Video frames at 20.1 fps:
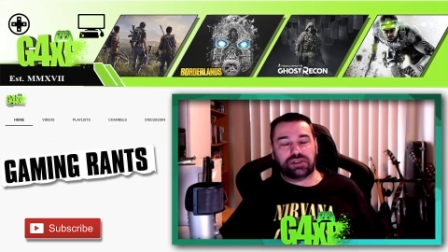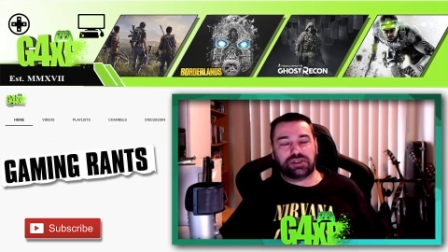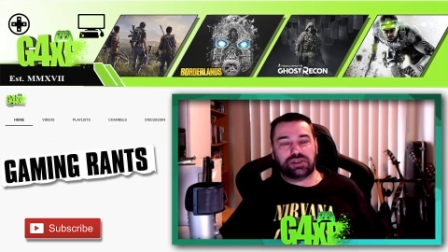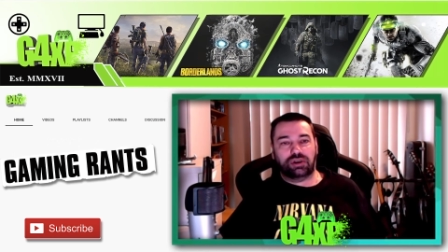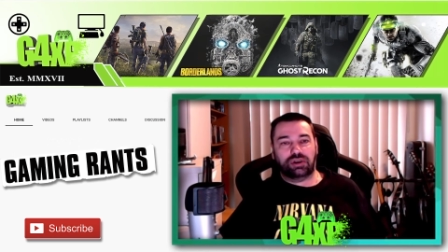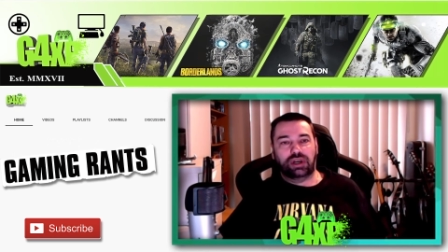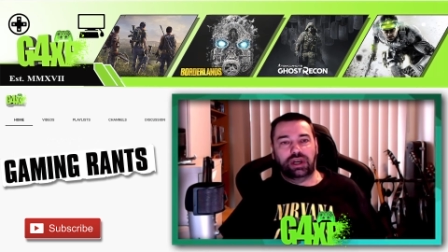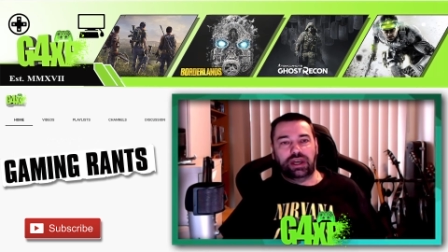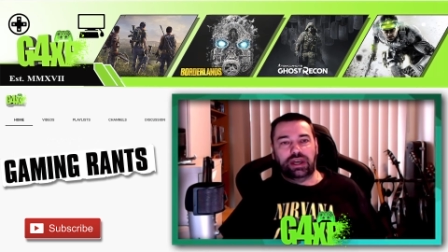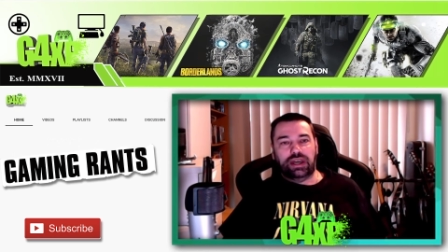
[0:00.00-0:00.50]

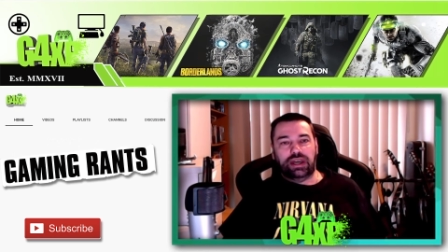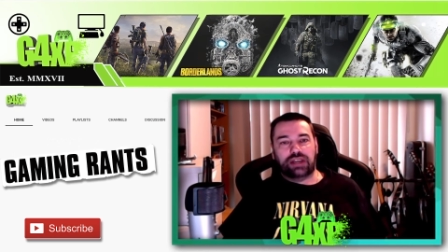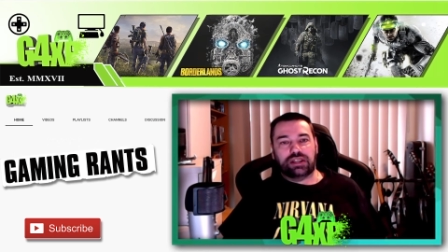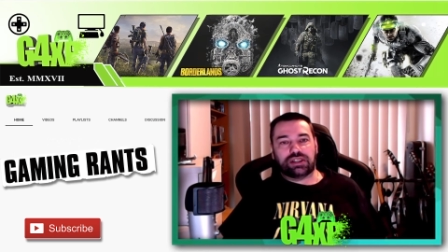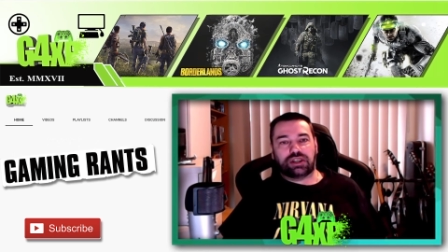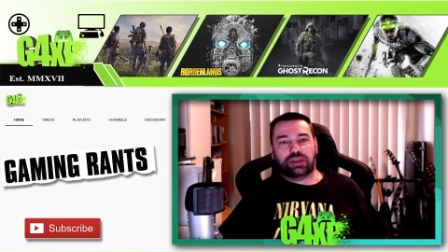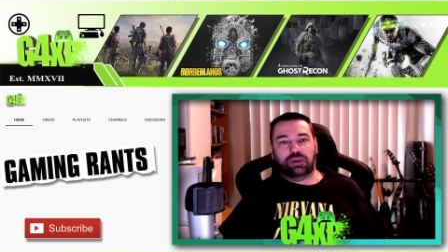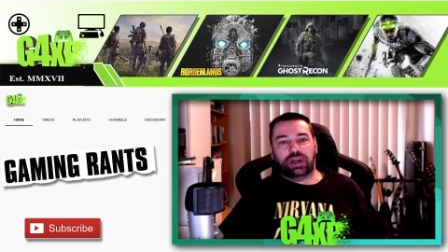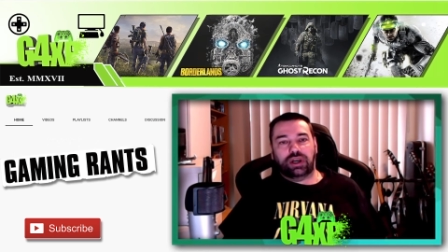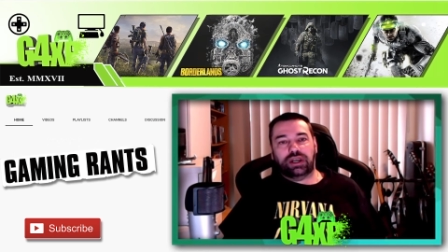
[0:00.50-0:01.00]
So it's
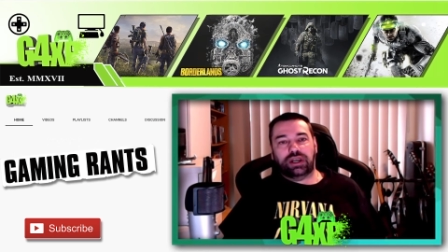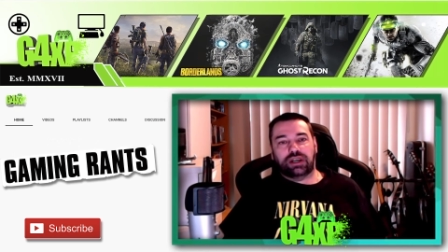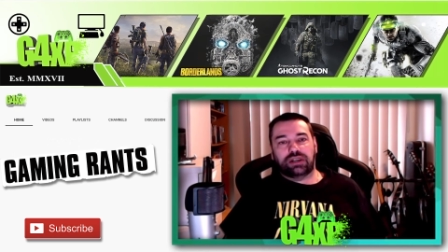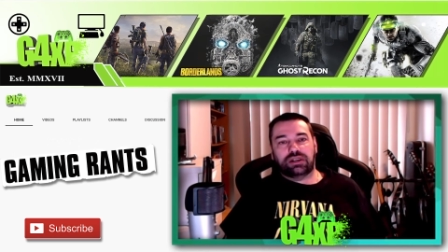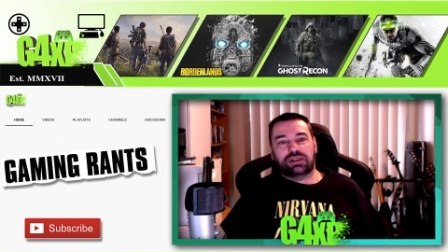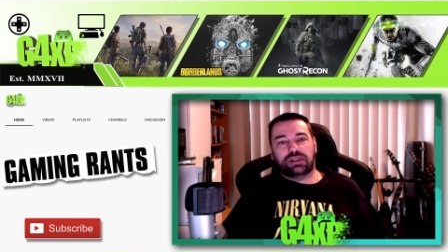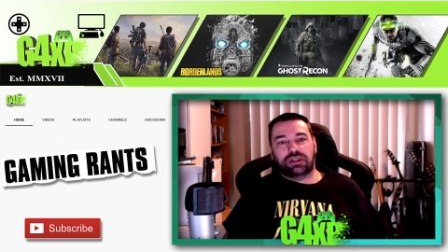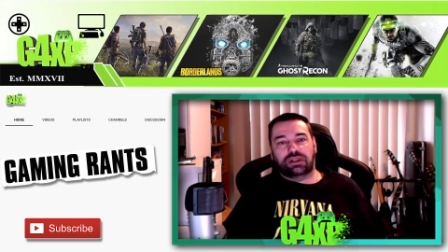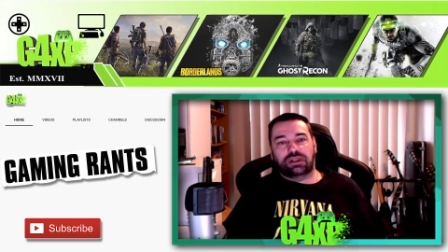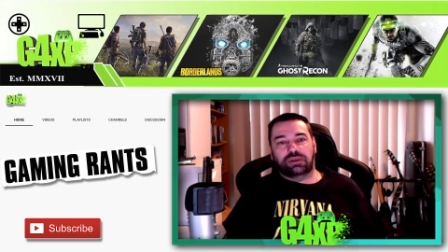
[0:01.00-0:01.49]
quite a
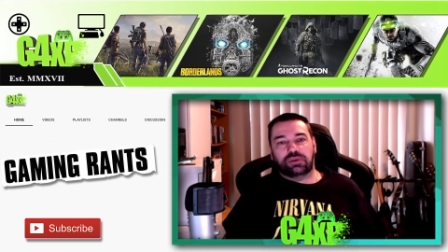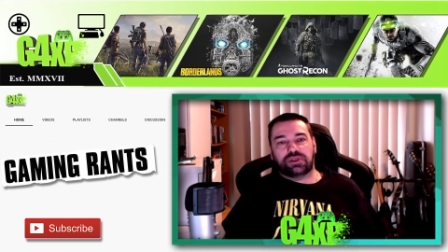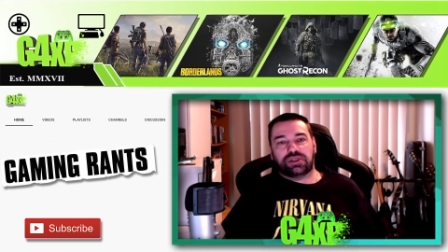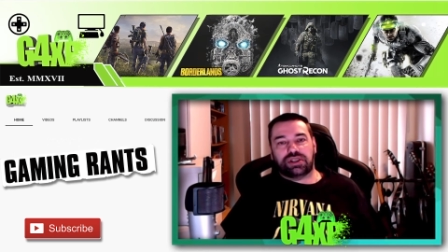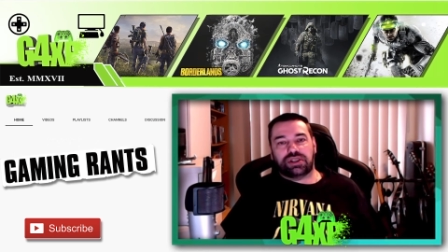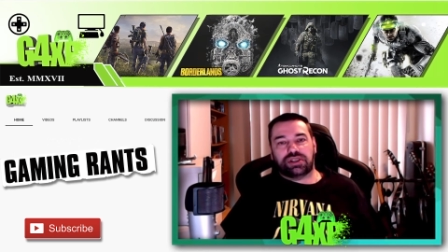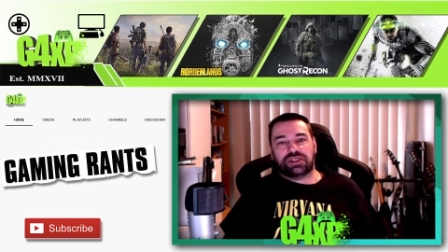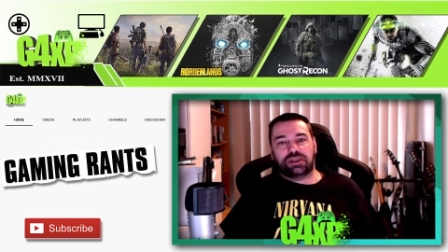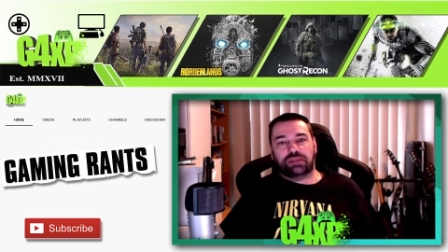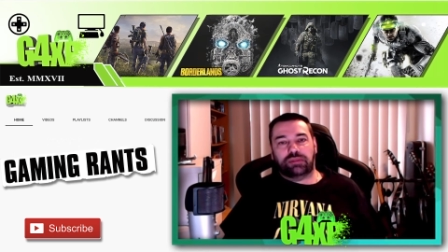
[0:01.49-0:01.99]
good little
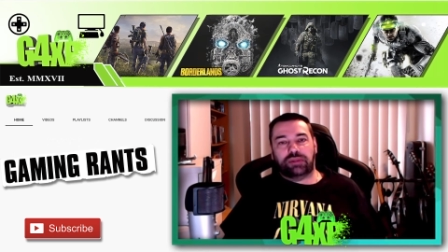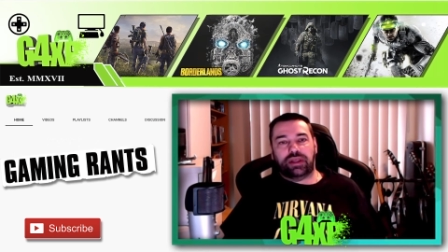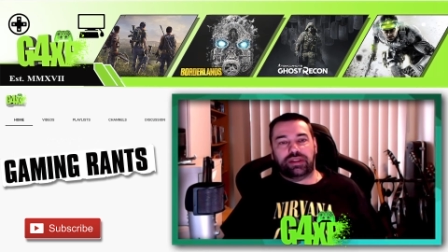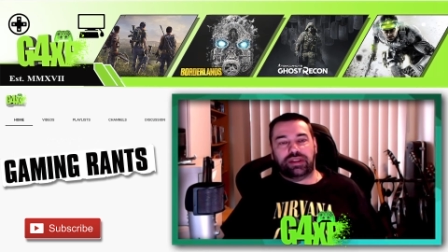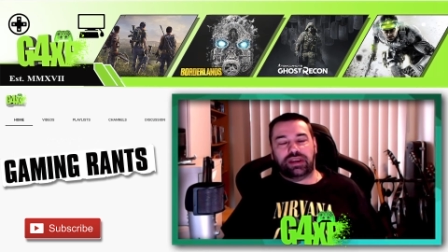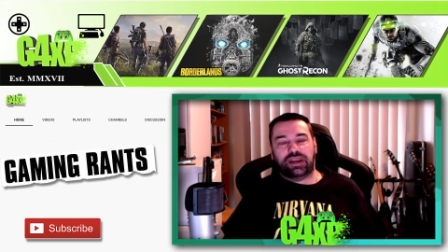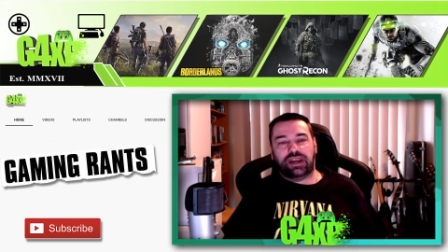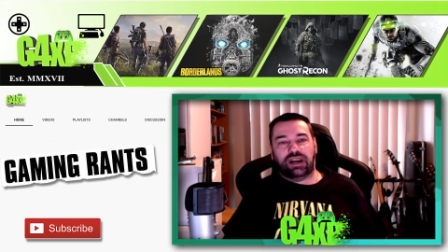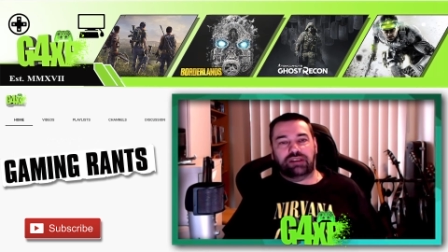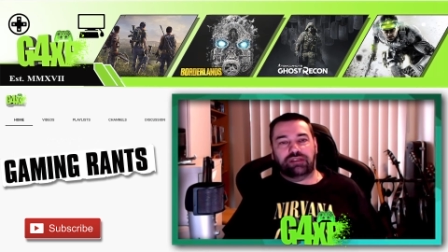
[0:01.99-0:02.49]
system that
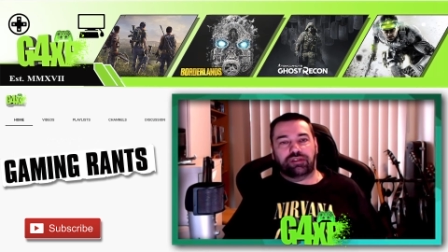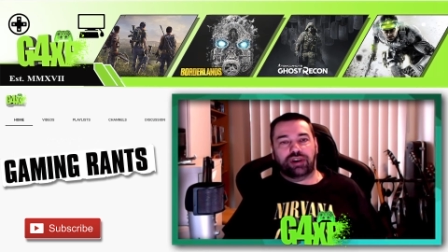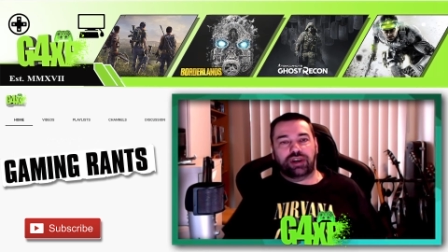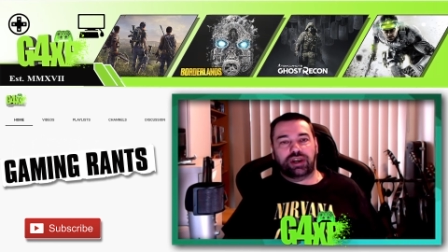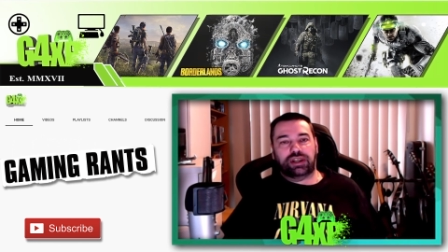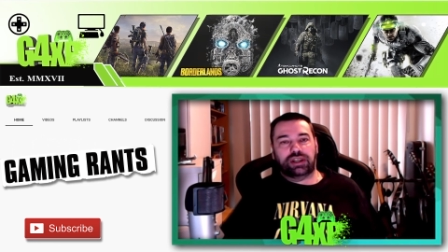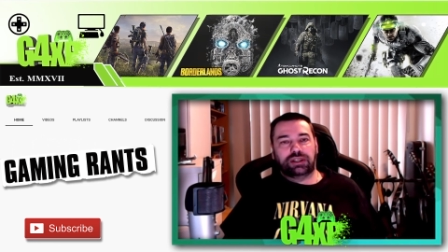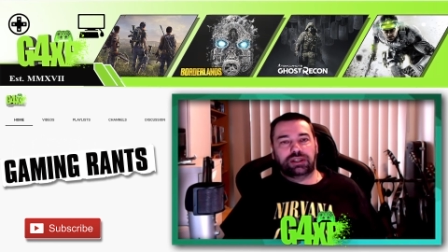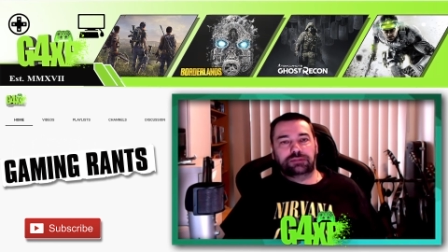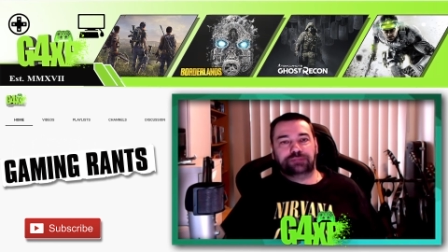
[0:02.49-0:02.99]
they have running.